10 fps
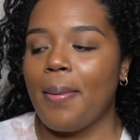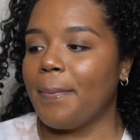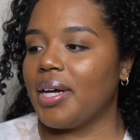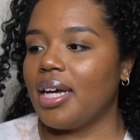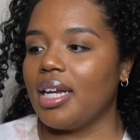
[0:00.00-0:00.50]

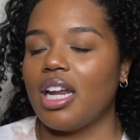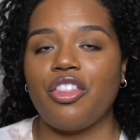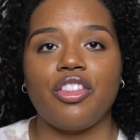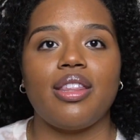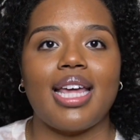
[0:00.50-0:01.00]
But
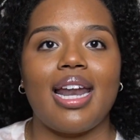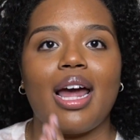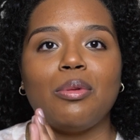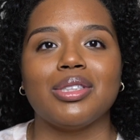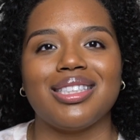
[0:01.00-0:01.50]
other than that,
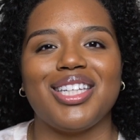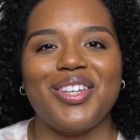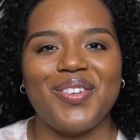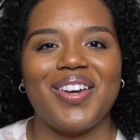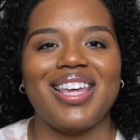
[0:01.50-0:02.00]
I will see
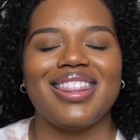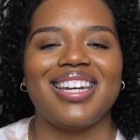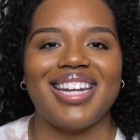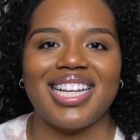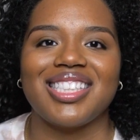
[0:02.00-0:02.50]
you in the
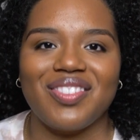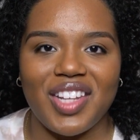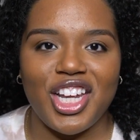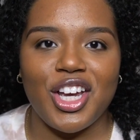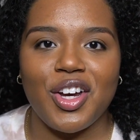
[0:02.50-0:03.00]
next
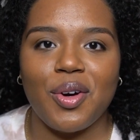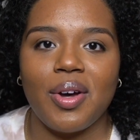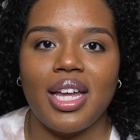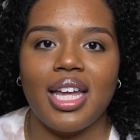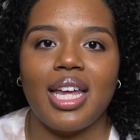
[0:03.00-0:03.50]
video.
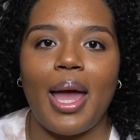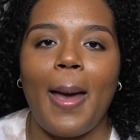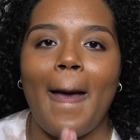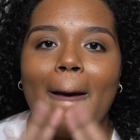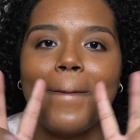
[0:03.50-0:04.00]

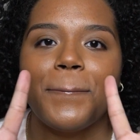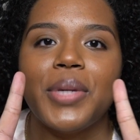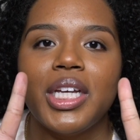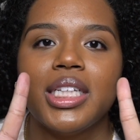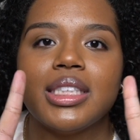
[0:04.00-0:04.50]

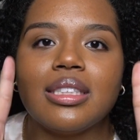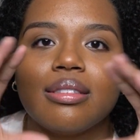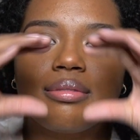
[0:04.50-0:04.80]
Peace.